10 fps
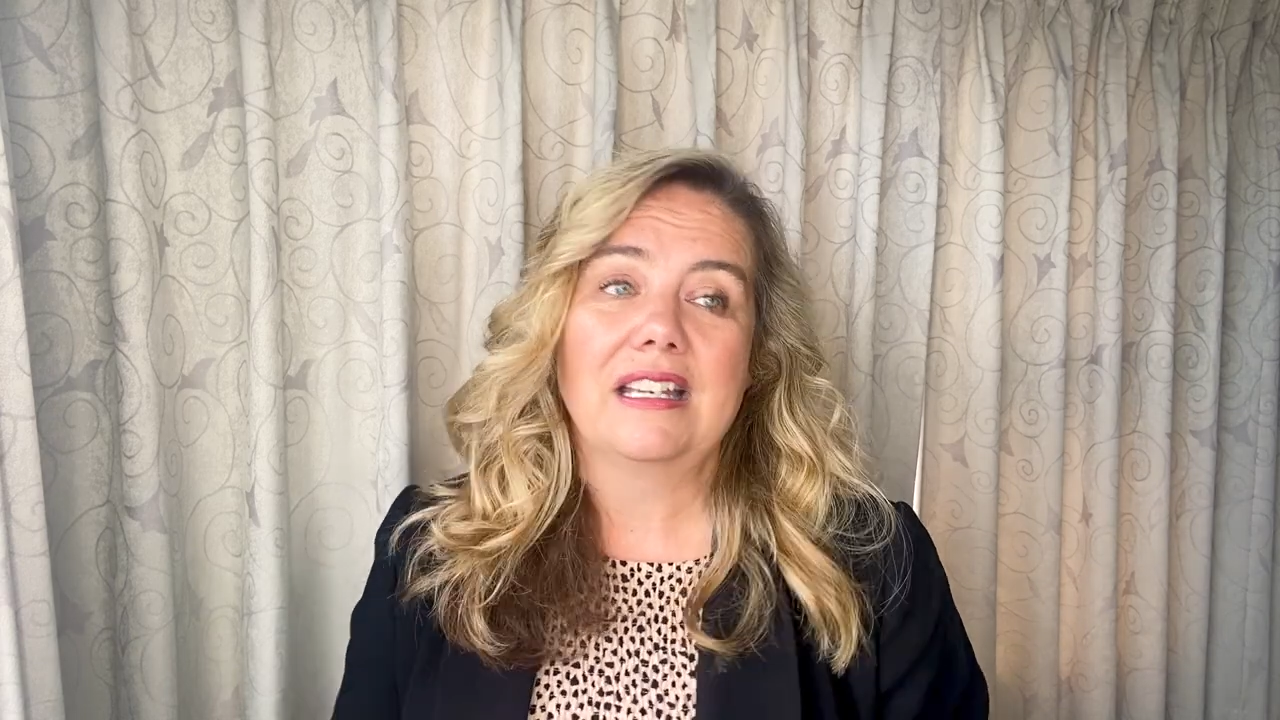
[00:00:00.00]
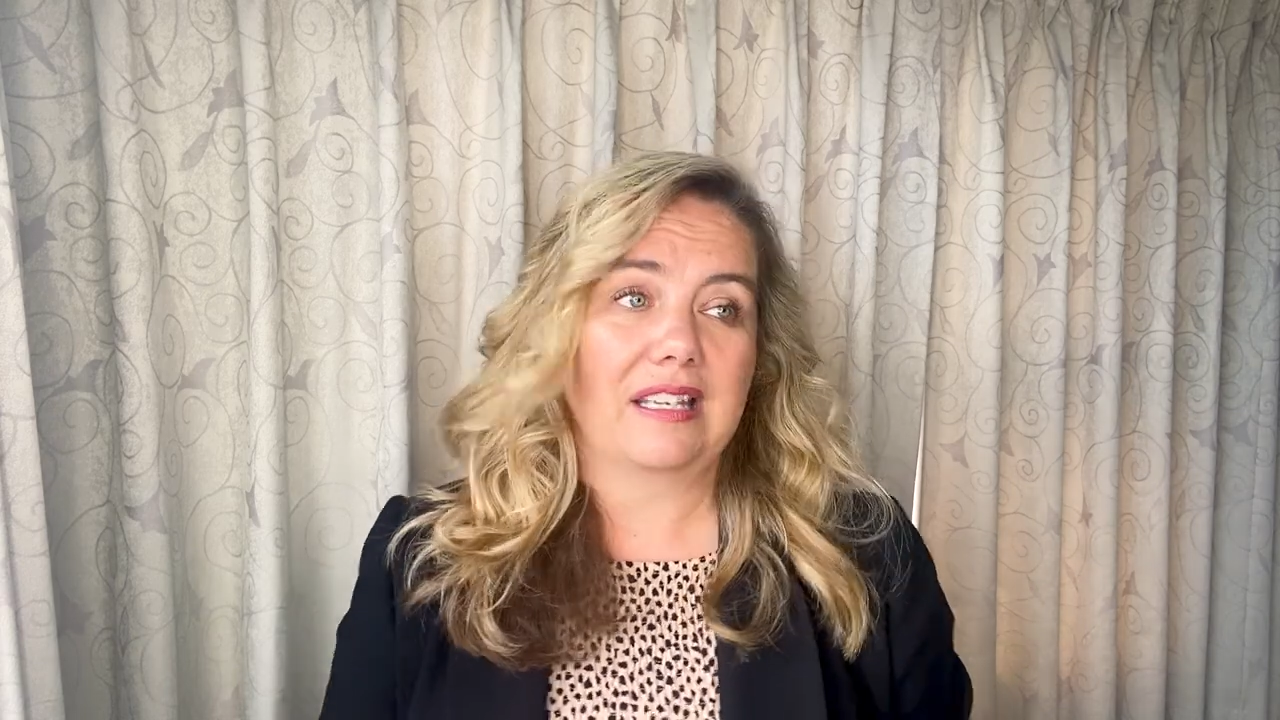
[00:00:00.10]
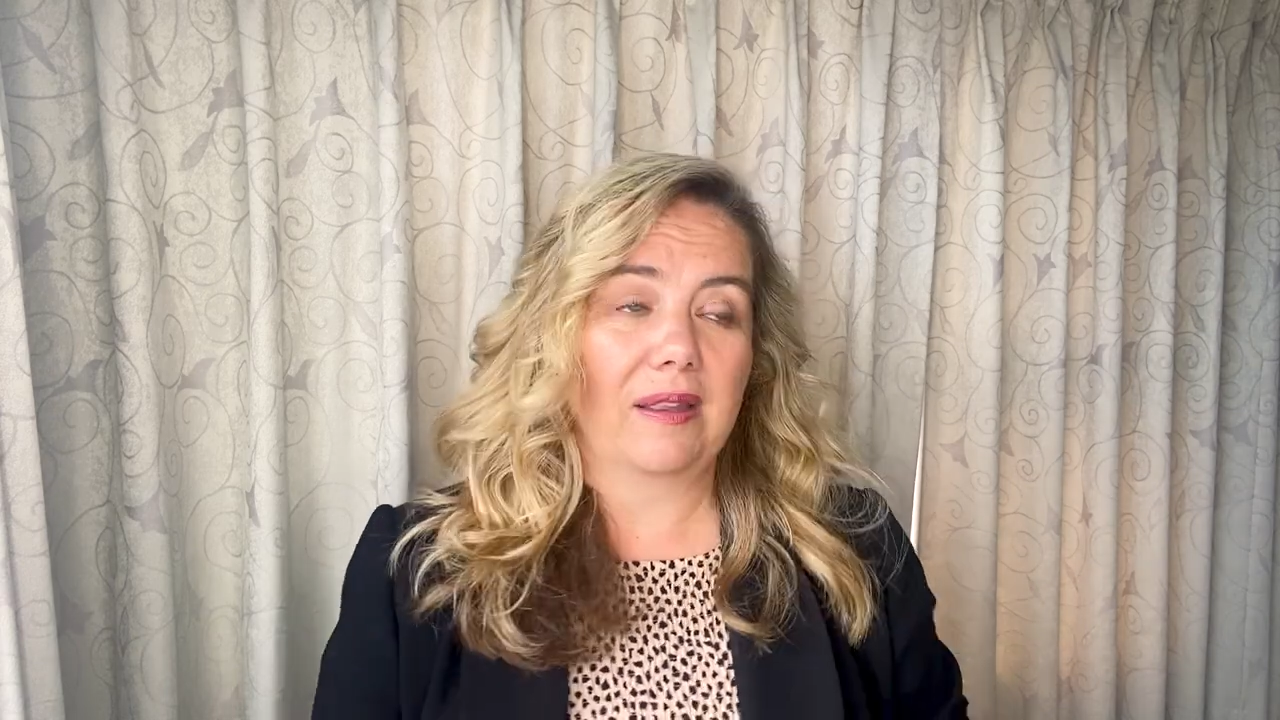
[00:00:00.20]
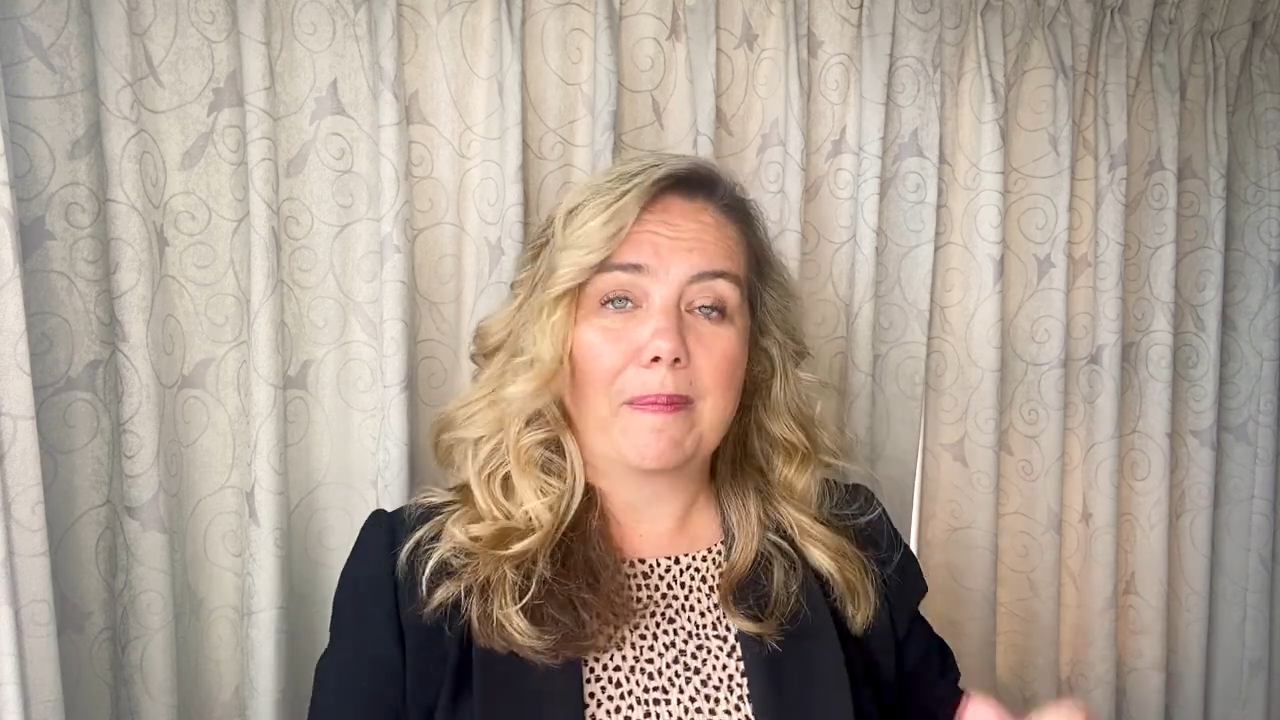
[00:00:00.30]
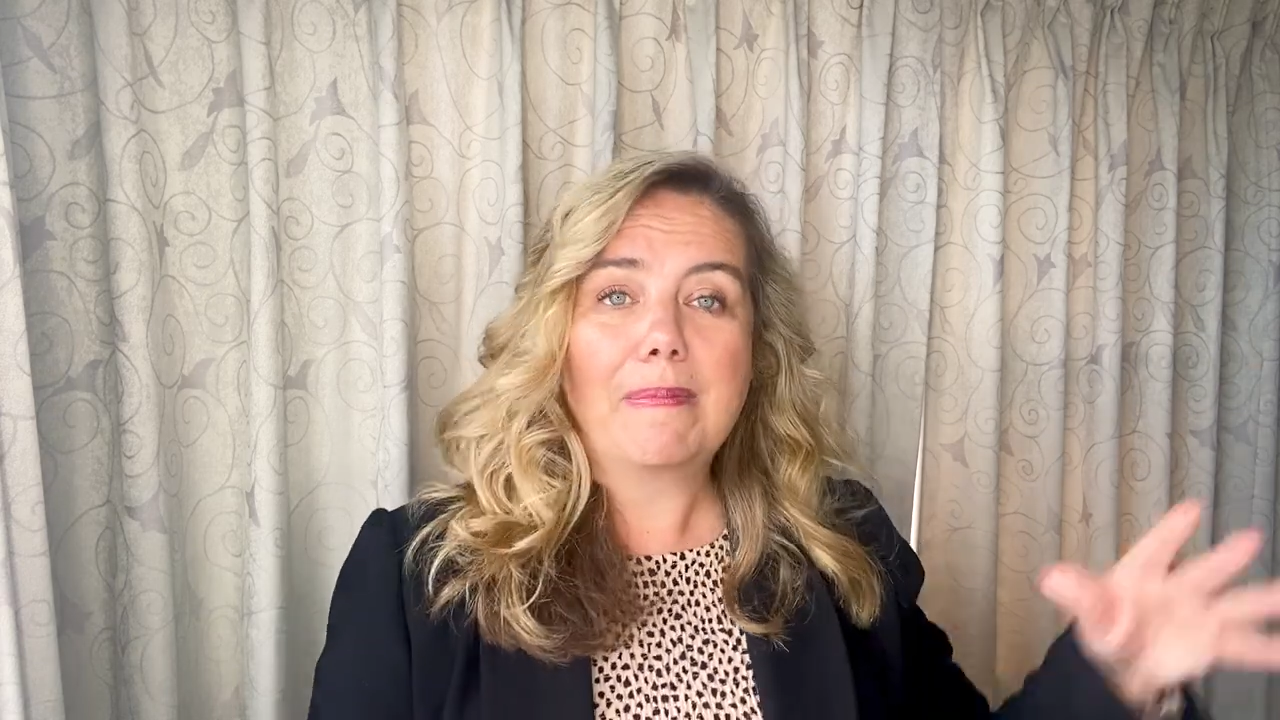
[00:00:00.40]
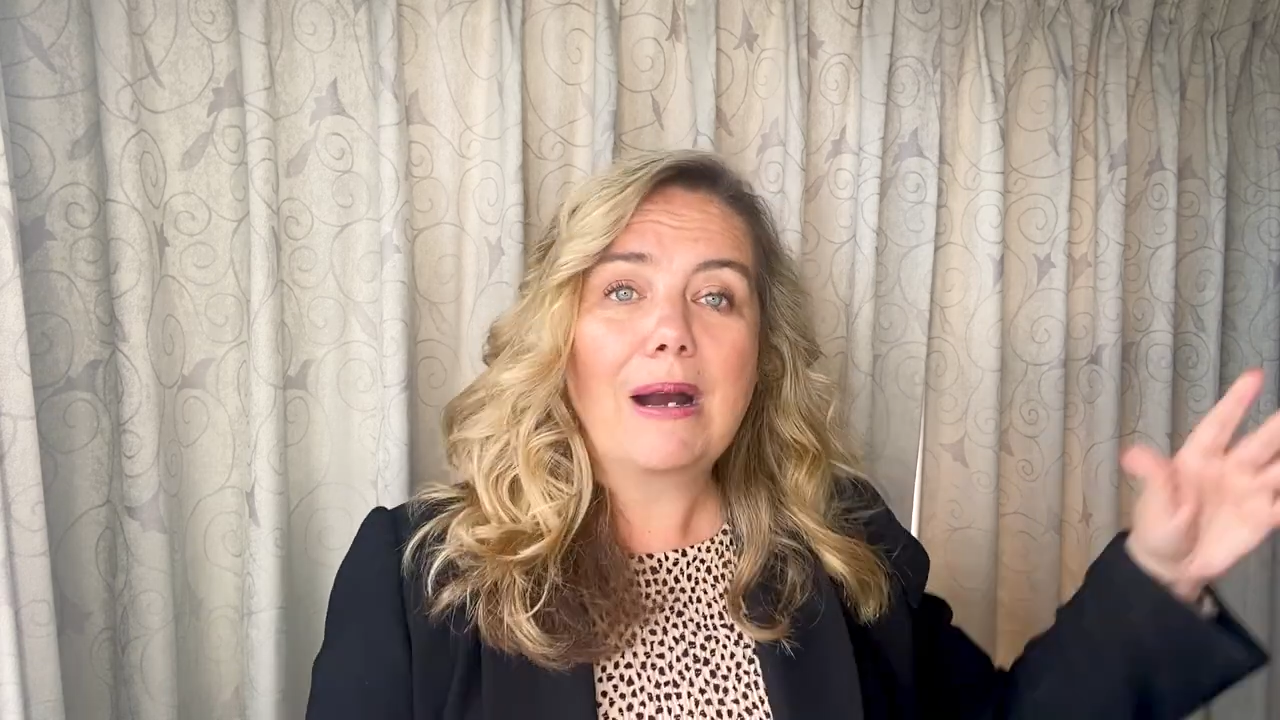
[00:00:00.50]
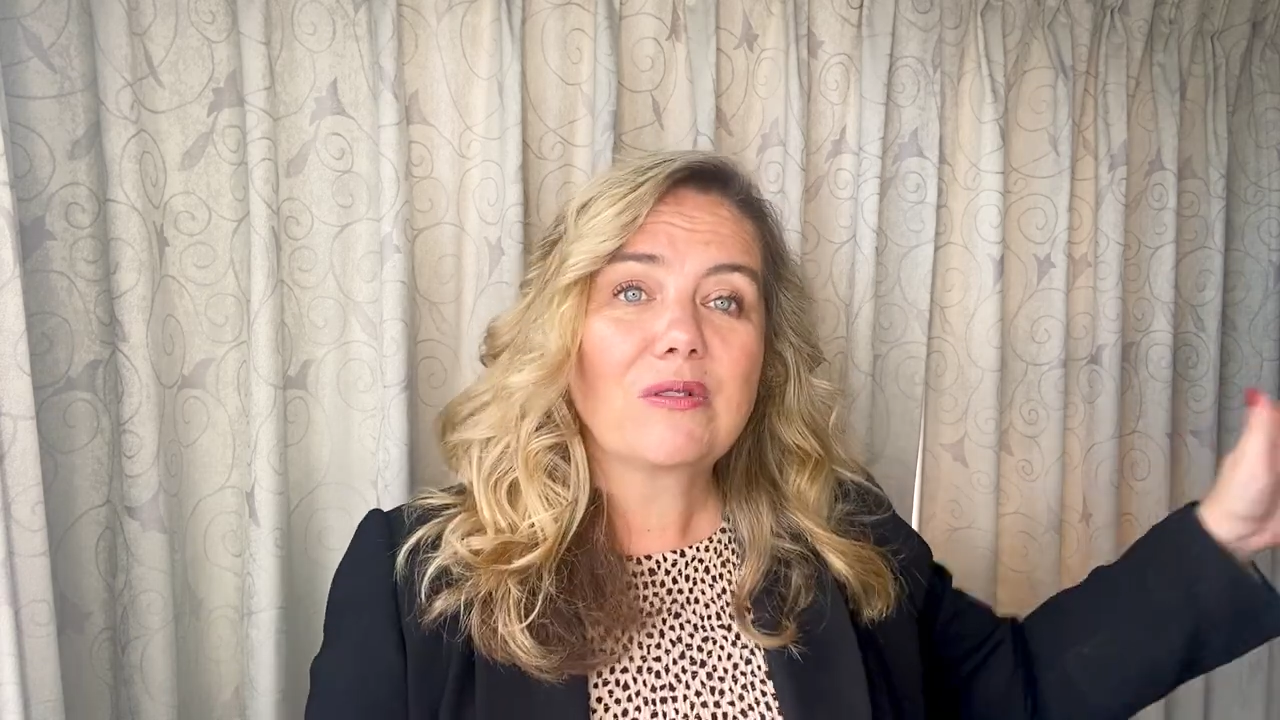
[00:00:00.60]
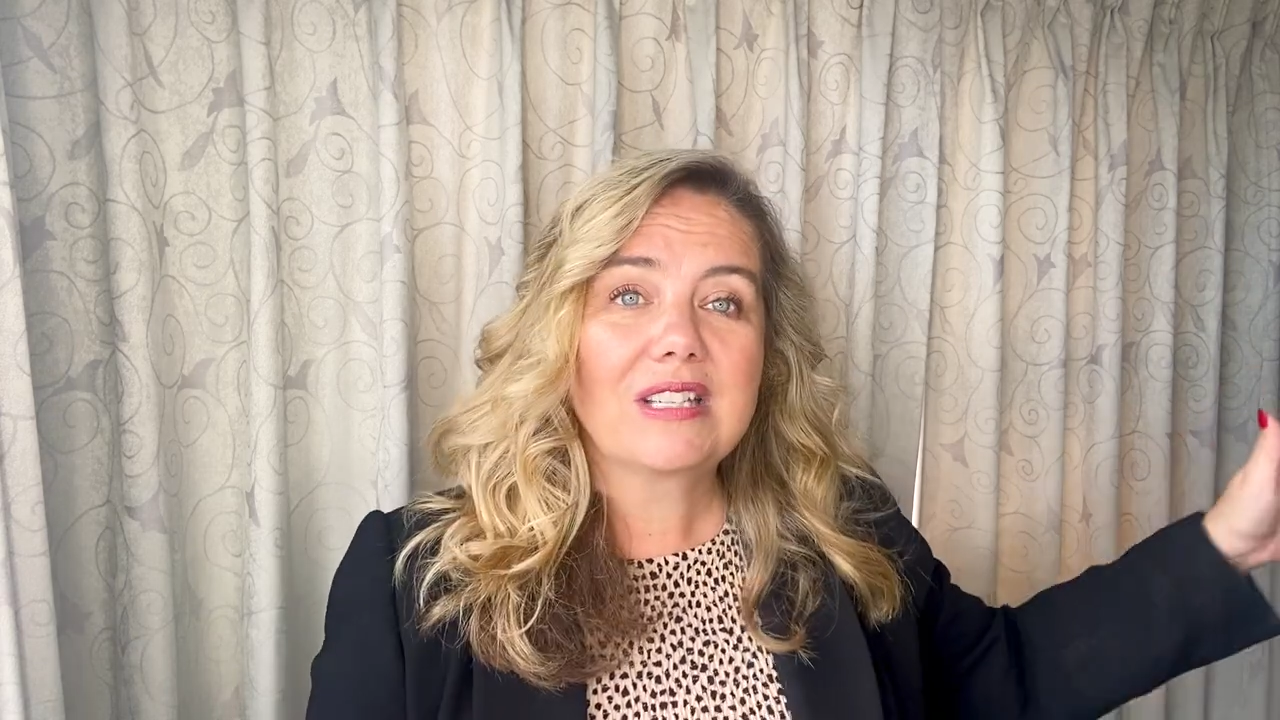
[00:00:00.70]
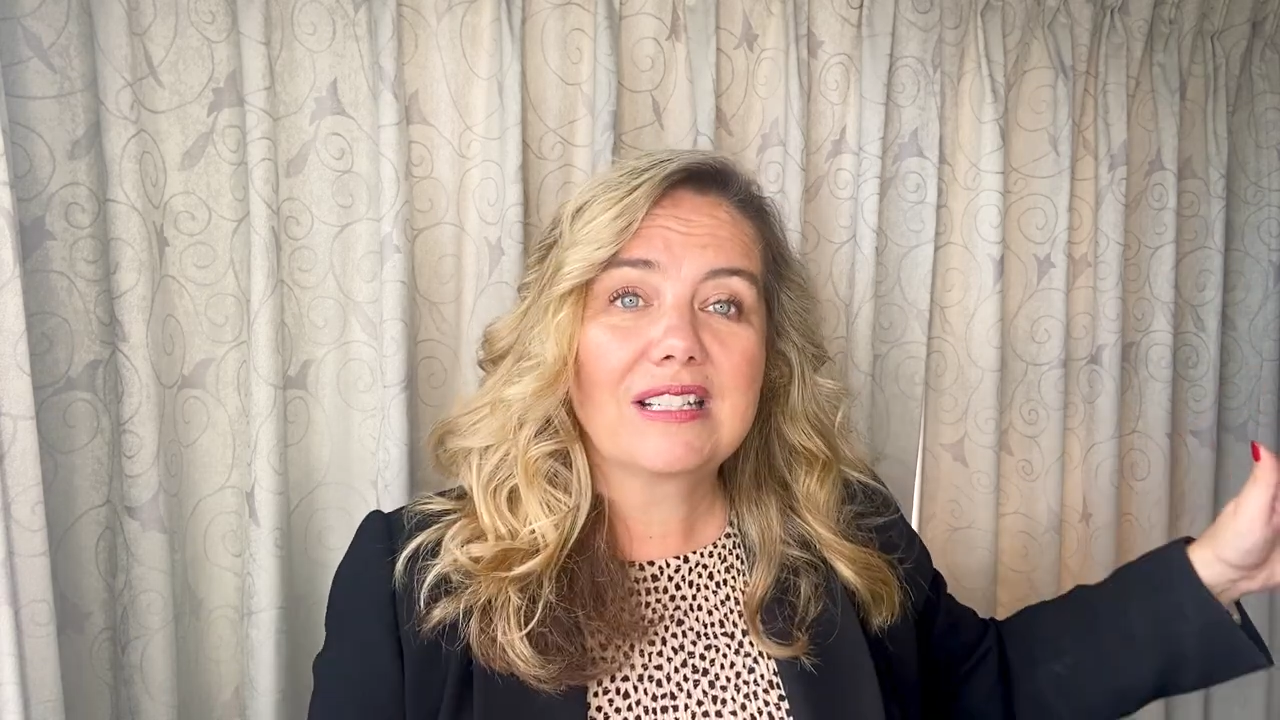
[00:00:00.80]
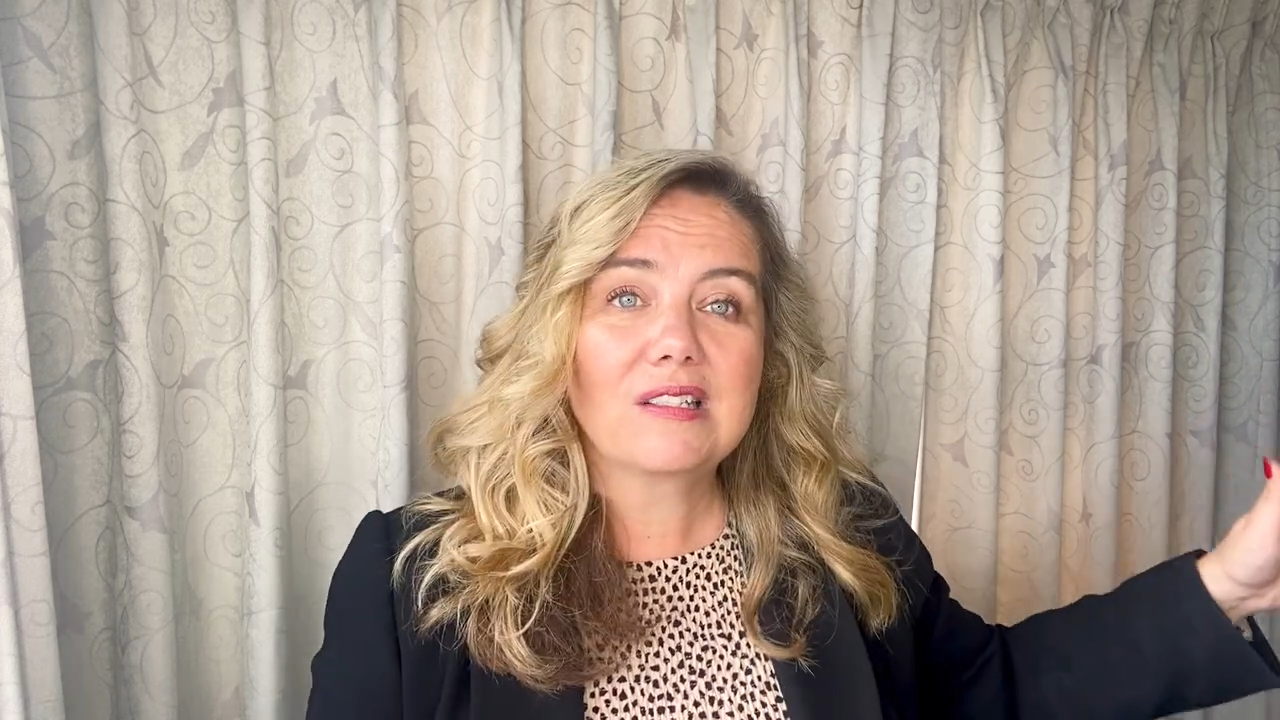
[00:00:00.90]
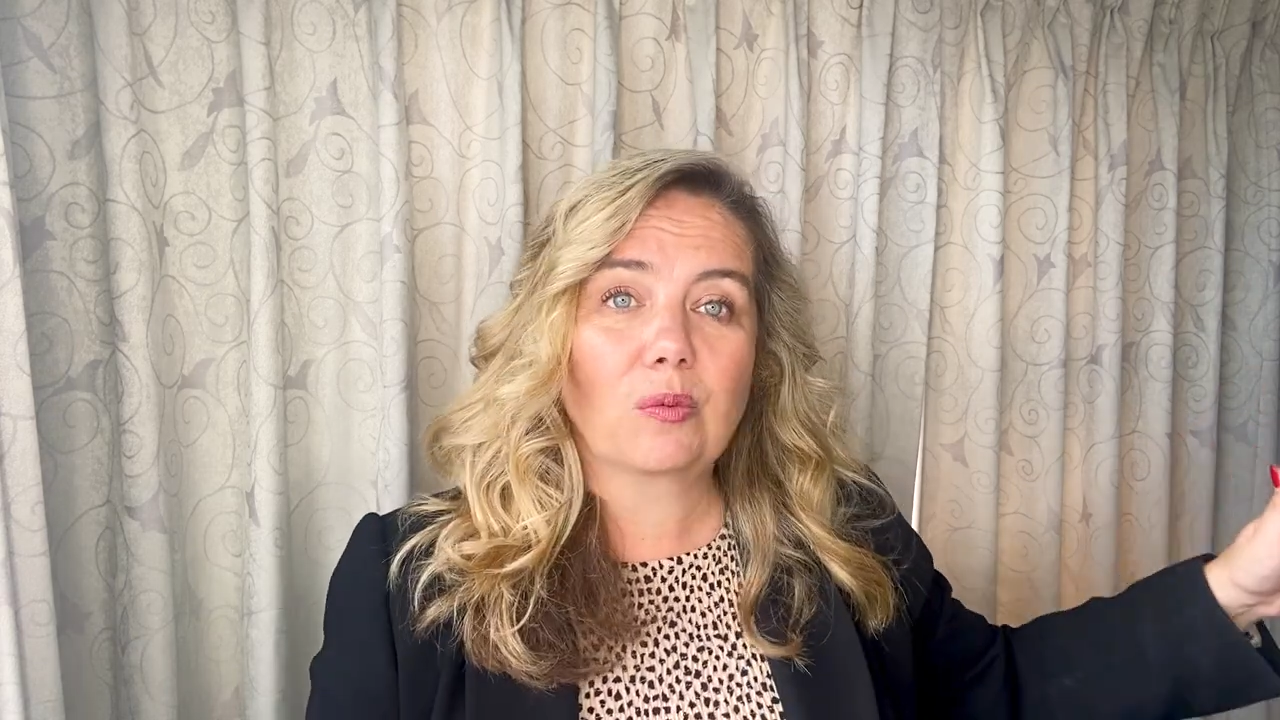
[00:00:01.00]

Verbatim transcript: to the mountains